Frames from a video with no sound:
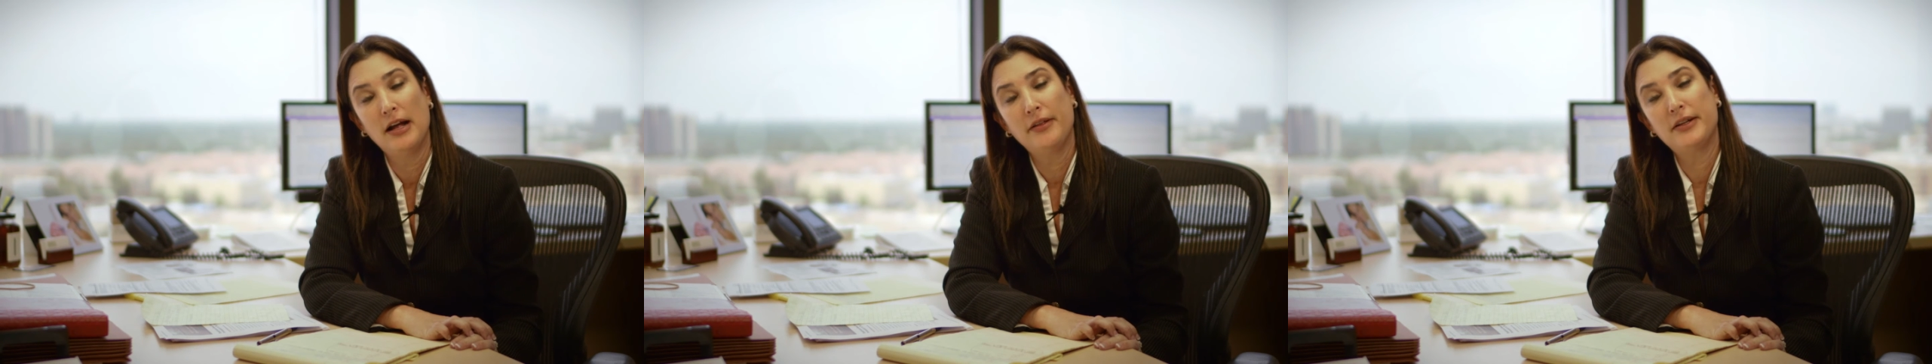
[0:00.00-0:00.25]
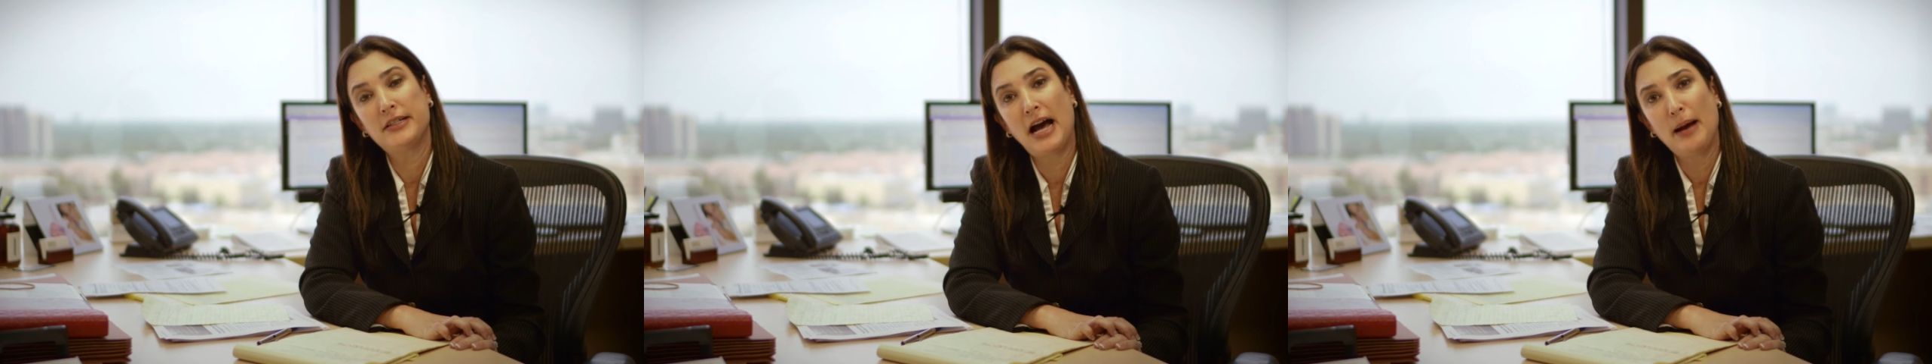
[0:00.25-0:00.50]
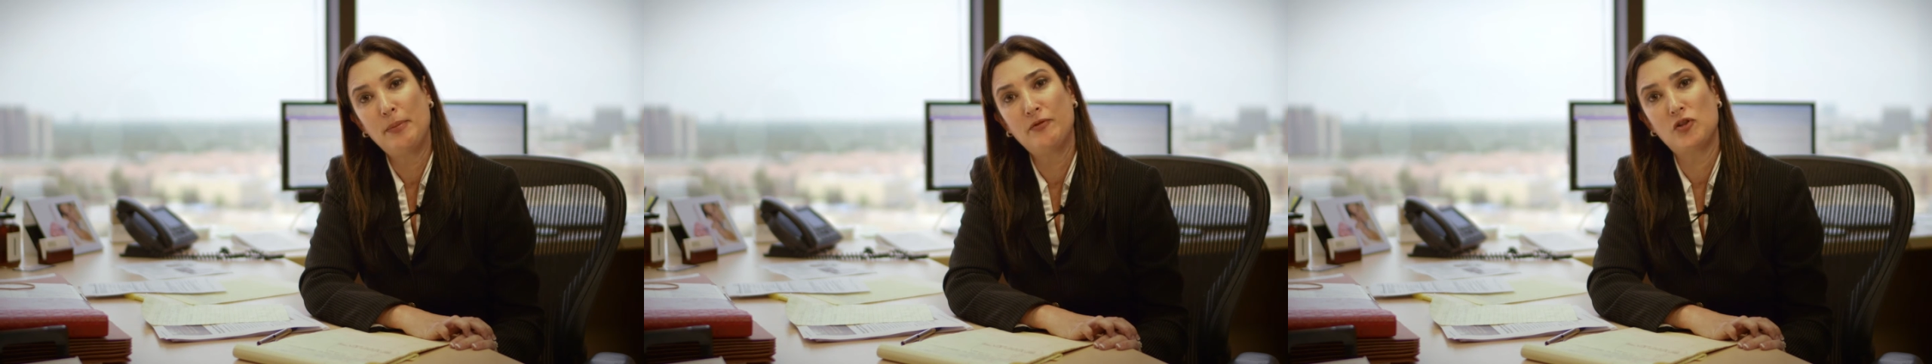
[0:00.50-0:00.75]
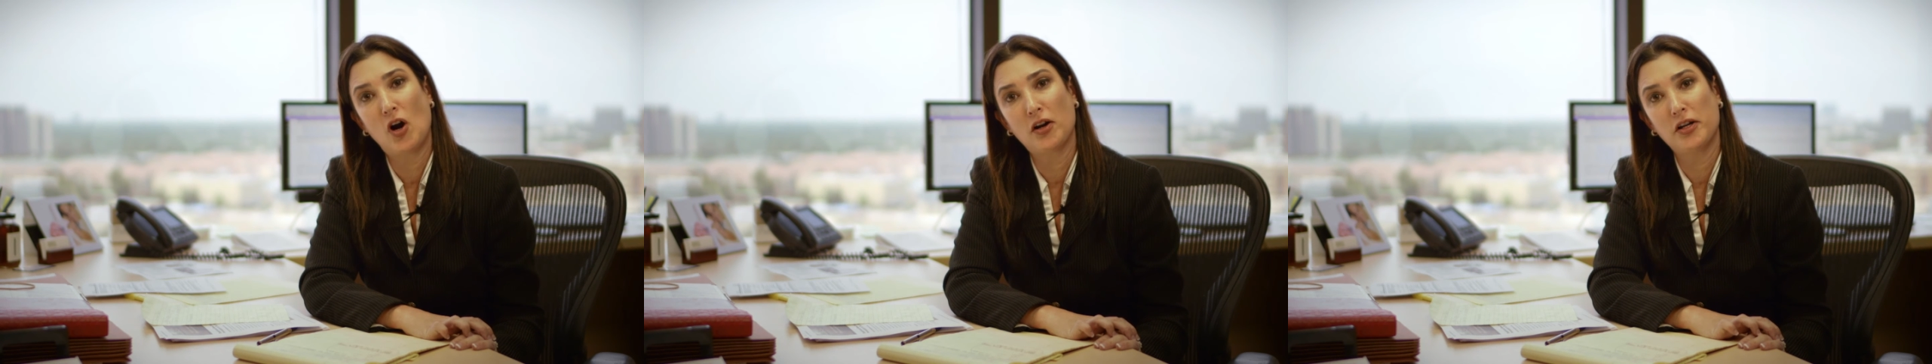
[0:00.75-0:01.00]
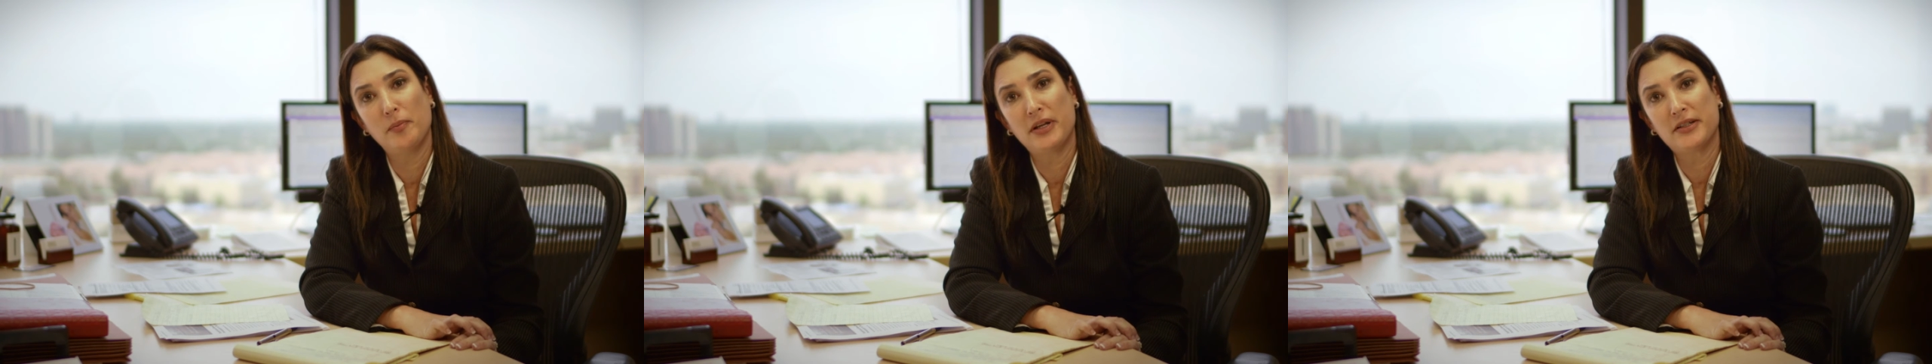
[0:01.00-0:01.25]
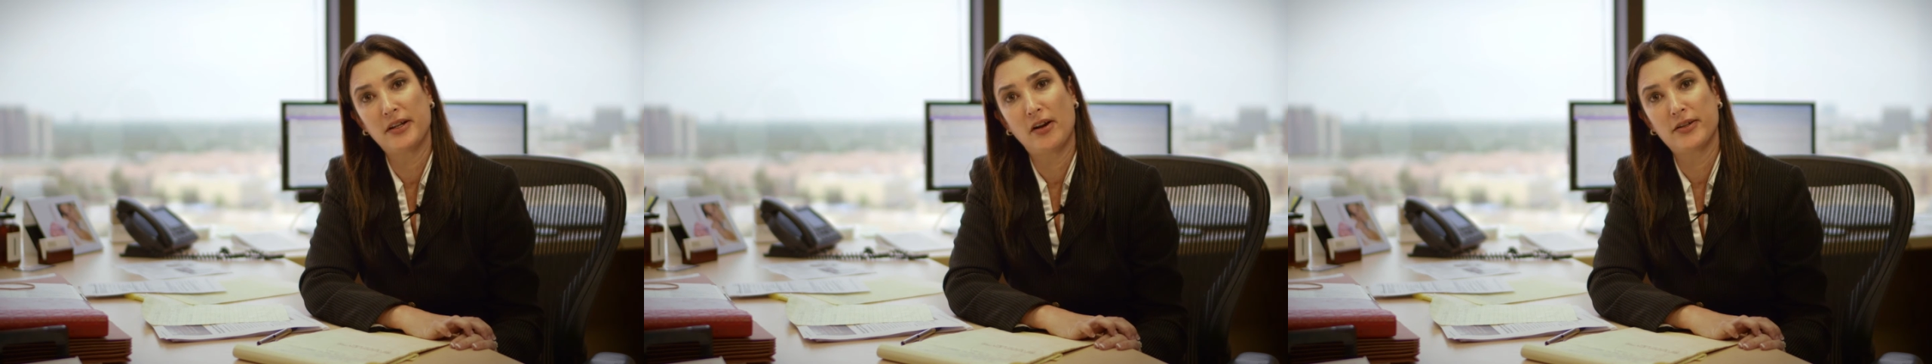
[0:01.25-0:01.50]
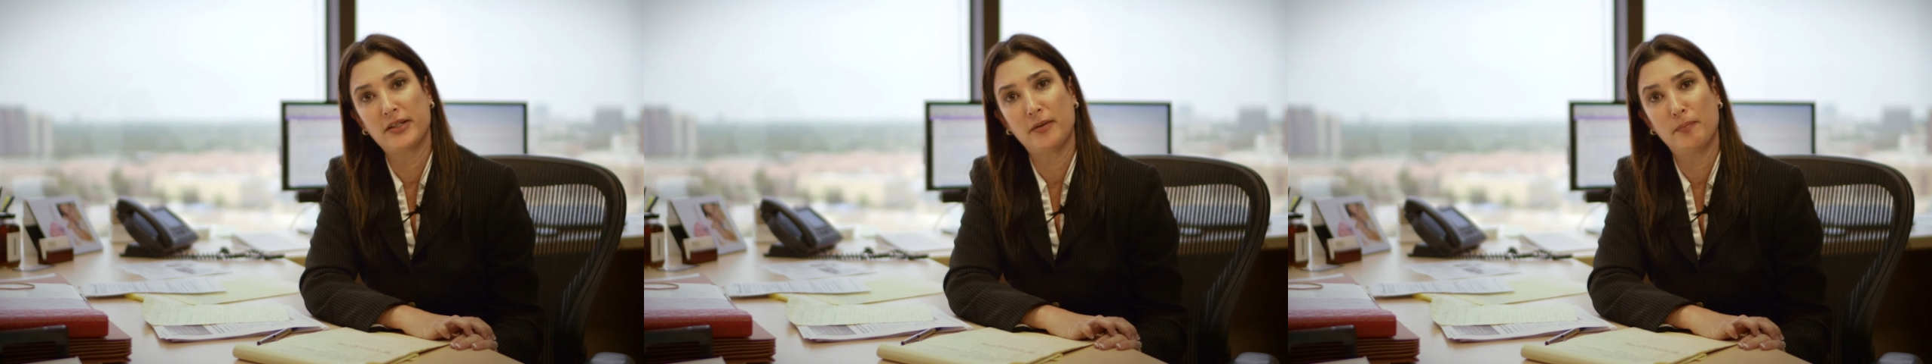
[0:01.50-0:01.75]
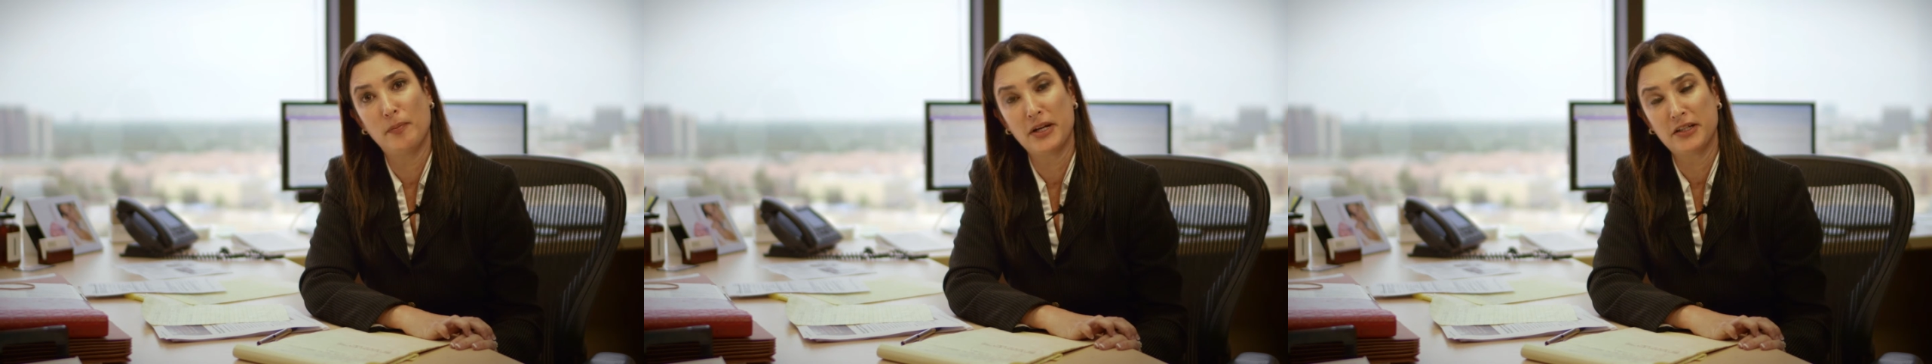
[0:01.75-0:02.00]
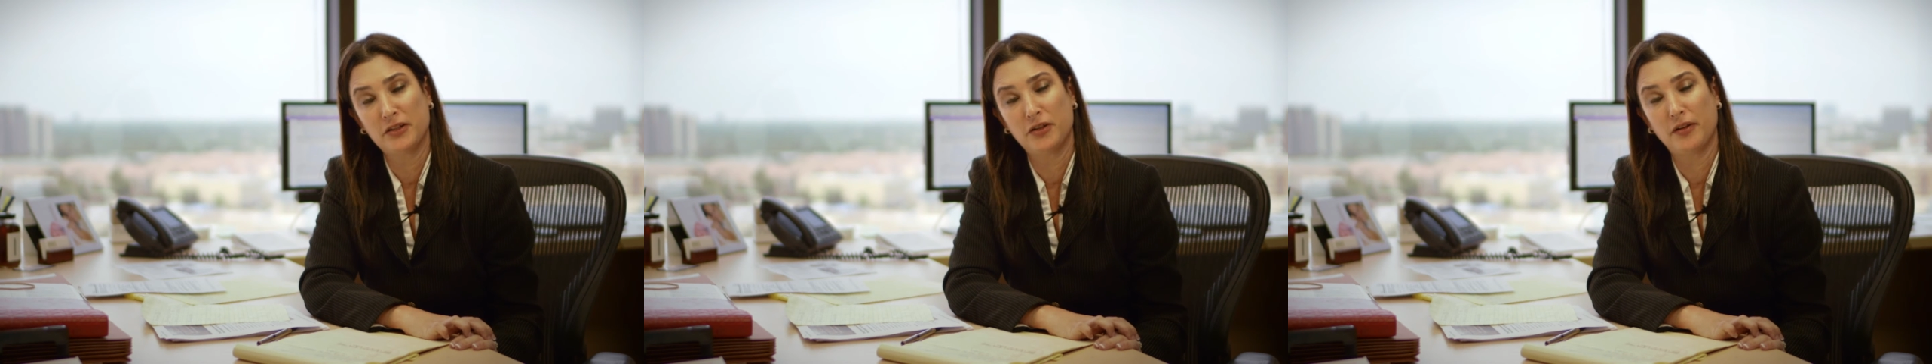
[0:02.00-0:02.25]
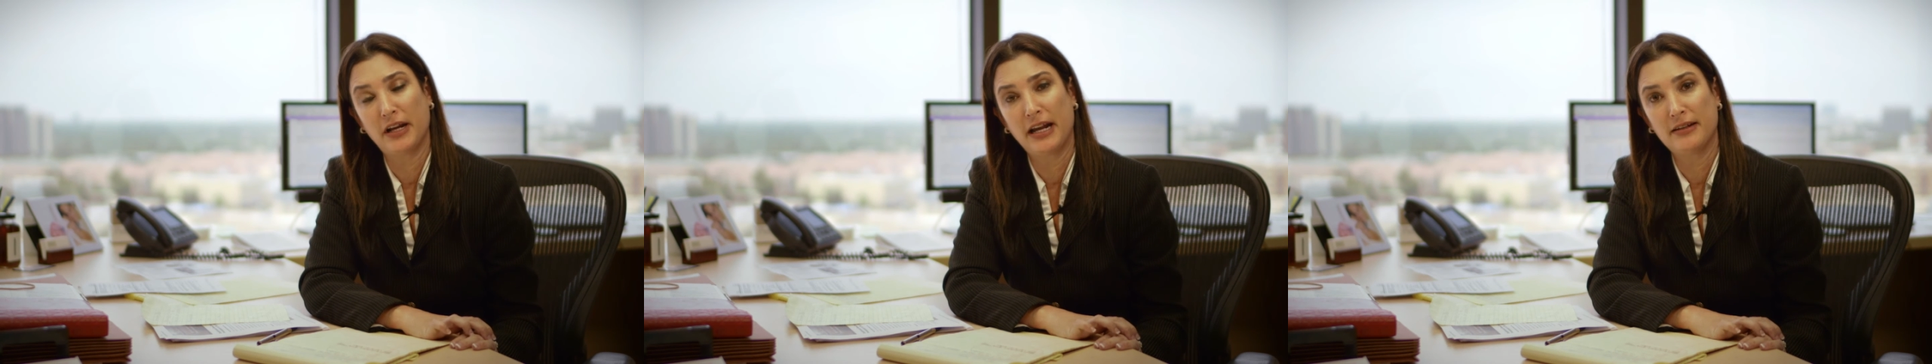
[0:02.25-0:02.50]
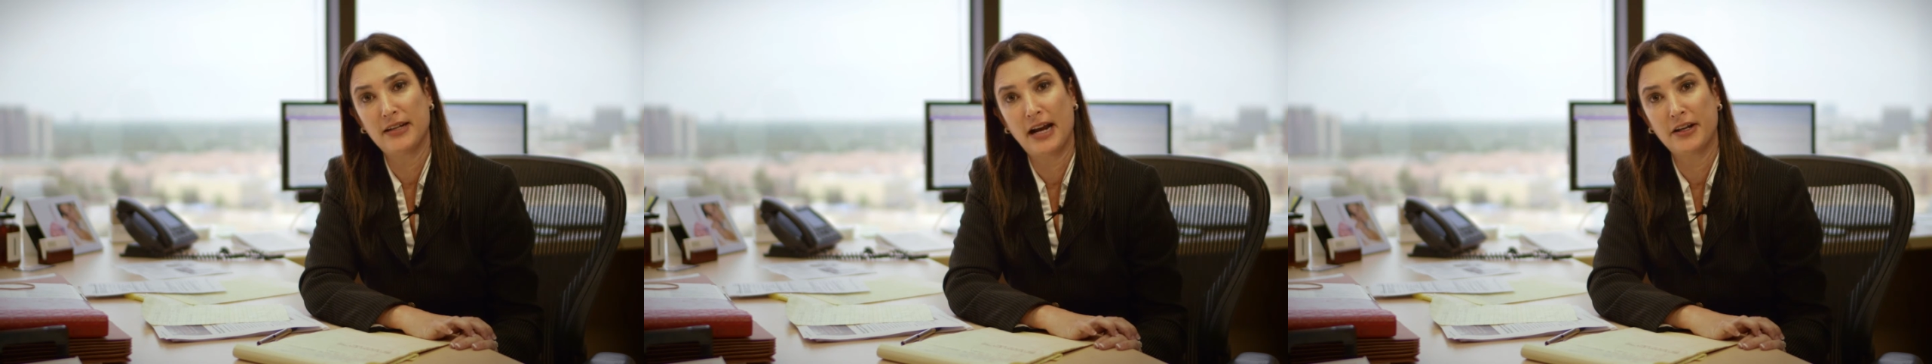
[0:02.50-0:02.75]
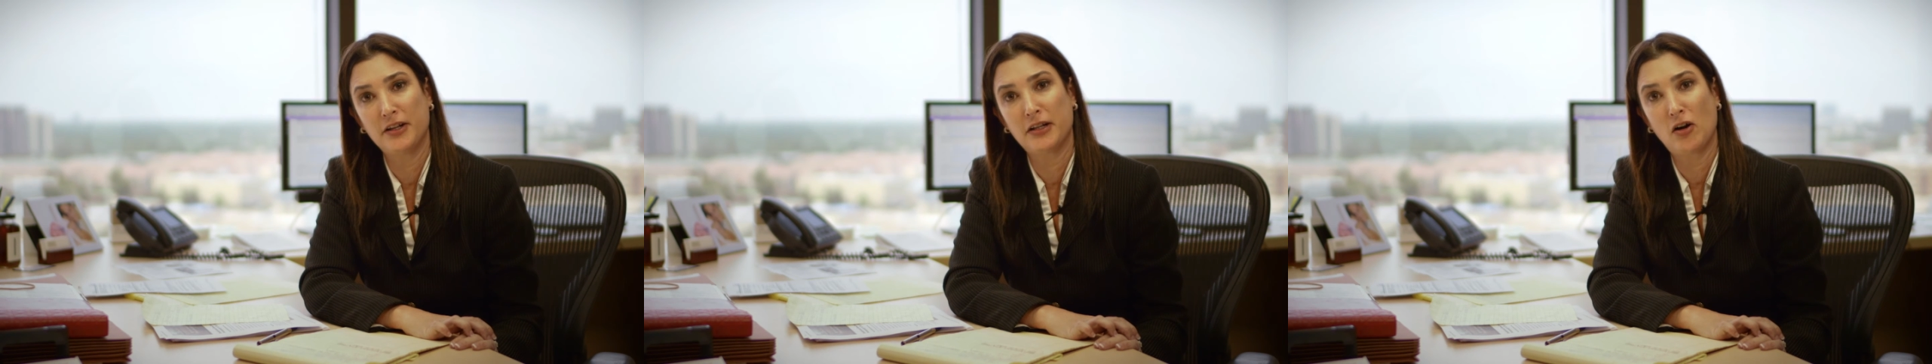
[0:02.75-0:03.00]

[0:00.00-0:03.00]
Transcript: The type of documents that are submitted to the Kentucky